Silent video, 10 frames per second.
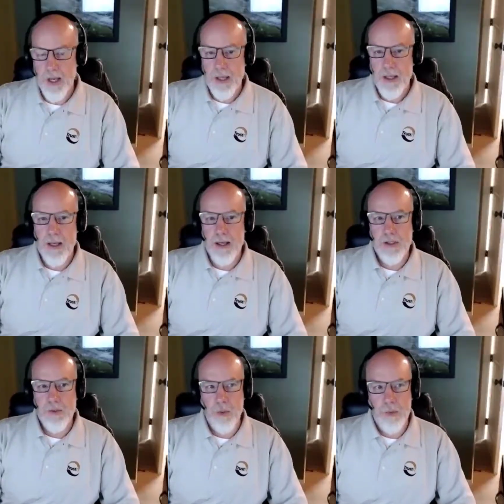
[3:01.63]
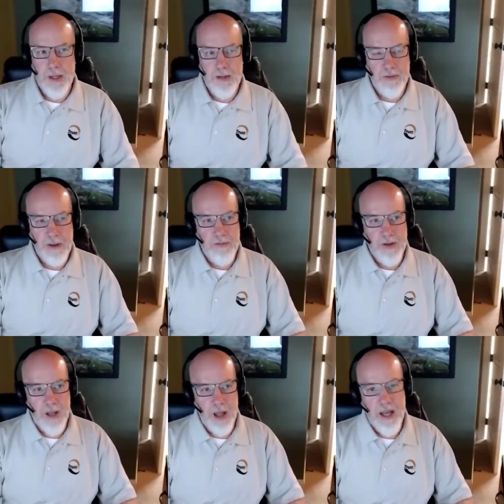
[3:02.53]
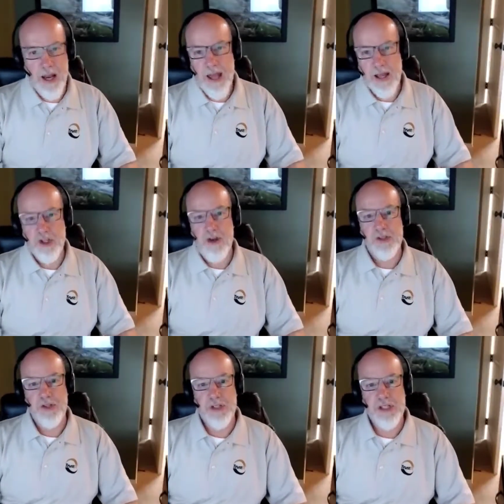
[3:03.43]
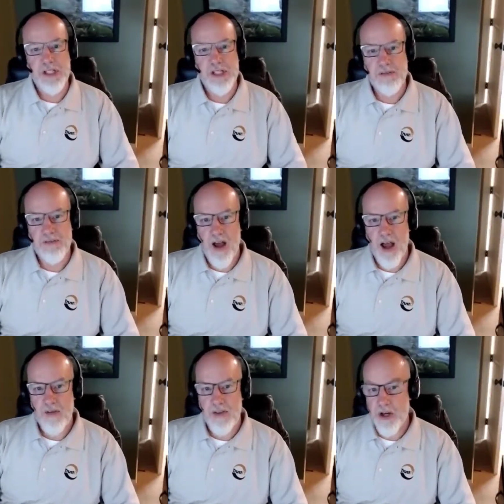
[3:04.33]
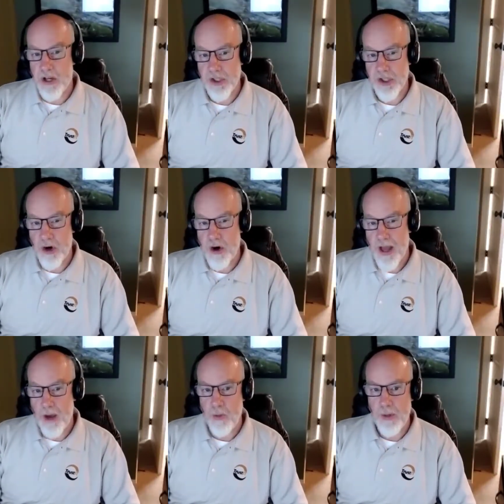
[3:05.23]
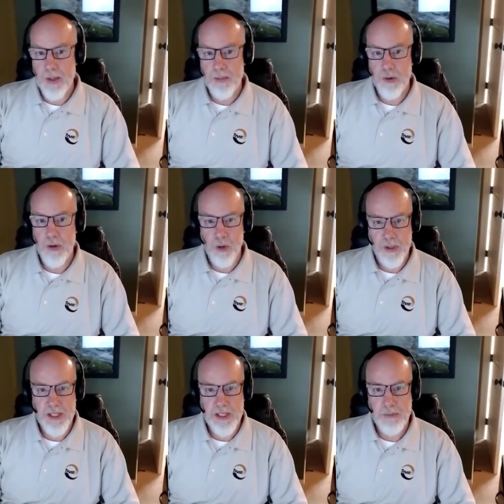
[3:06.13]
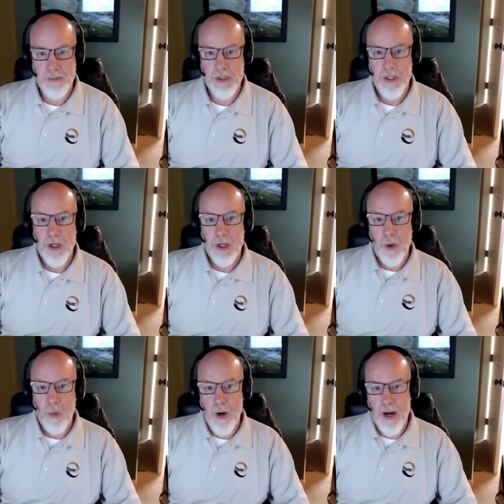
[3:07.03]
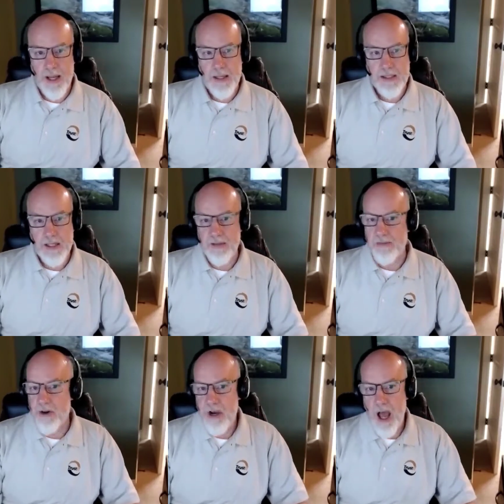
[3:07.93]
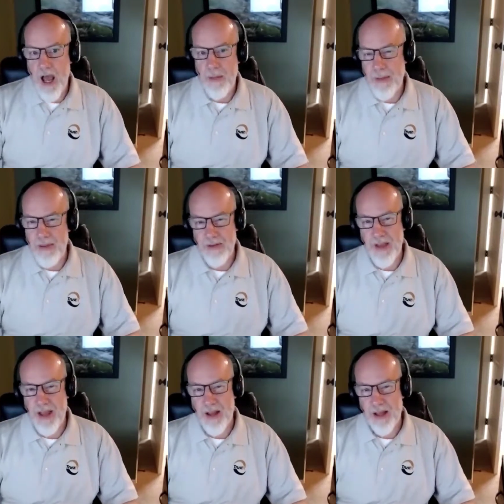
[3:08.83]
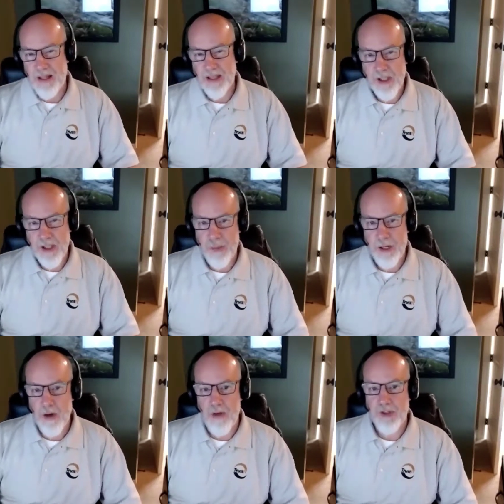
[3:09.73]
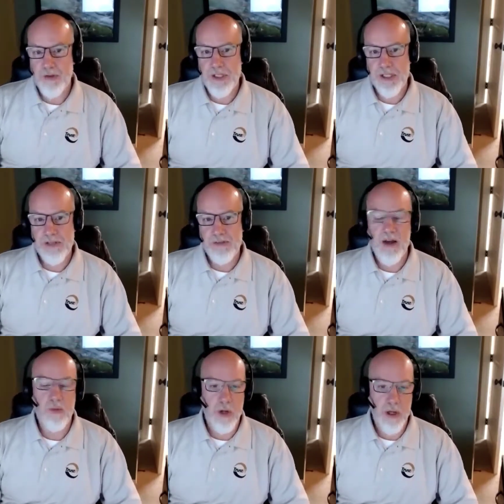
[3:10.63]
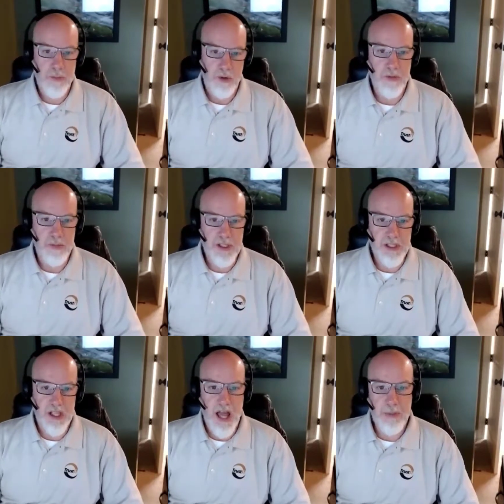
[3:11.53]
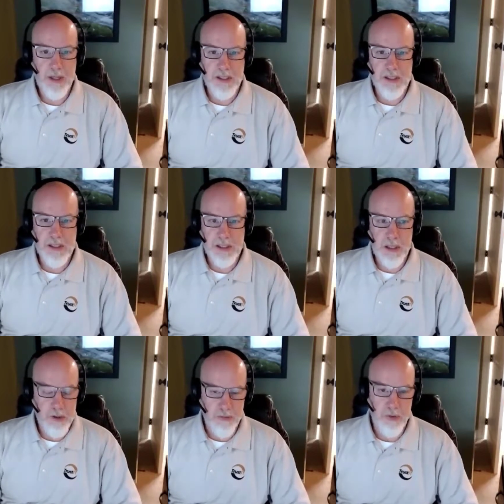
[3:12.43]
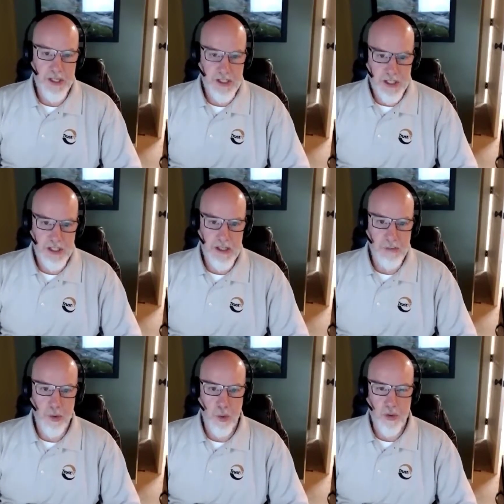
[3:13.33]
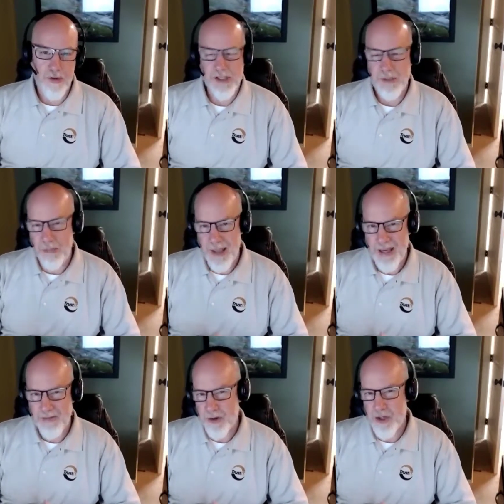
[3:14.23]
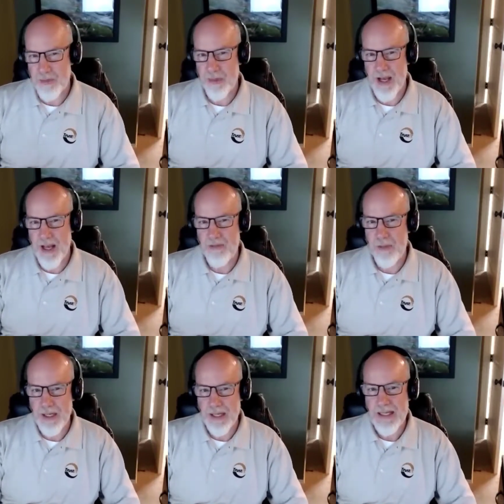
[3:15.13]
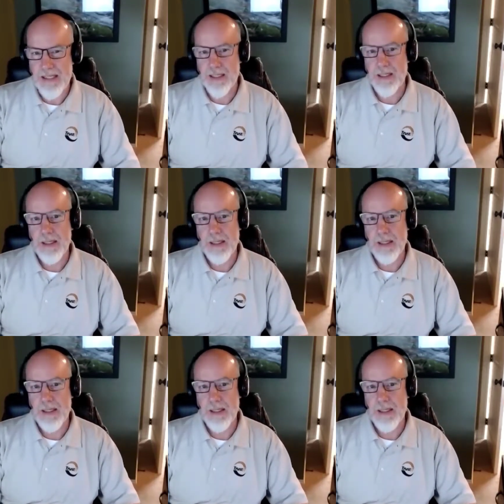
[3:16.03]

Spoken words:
Yeah, it is. I mean, if a client has Office 365 and they're going to start out, we may put them on Teams. Whereas if they're not, maybe they've got a little bit on Office 365, we're going to move them to Slack because it's, you know, it's free, it's easy to deploy. There is a paid version, but not everybody needs it.